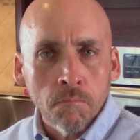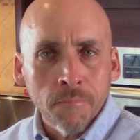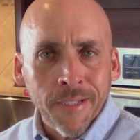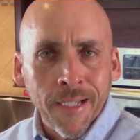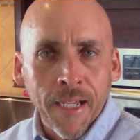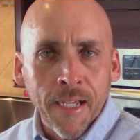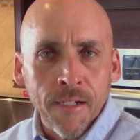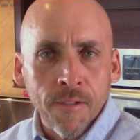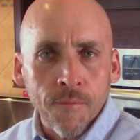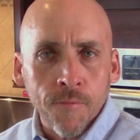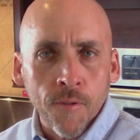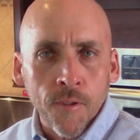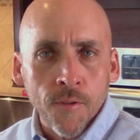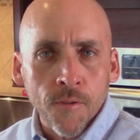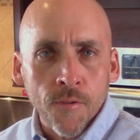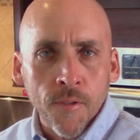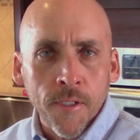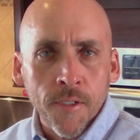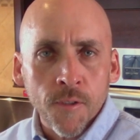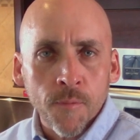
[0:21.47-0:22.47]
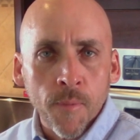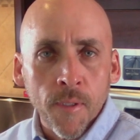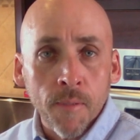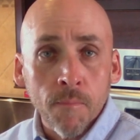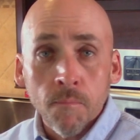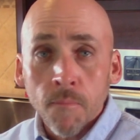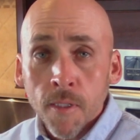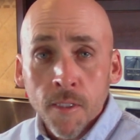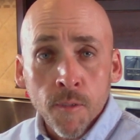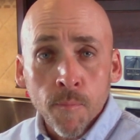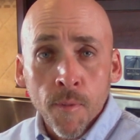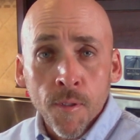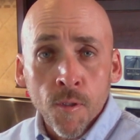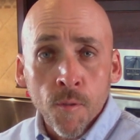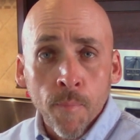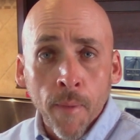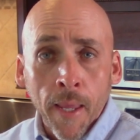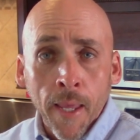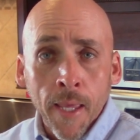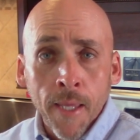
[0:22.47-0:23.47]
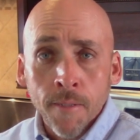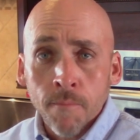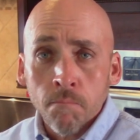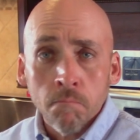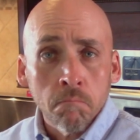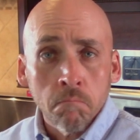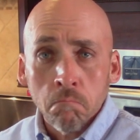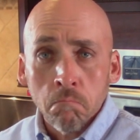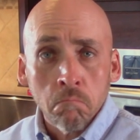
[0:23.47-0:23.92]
kind of frustrates me. Doesn't mean they're bad.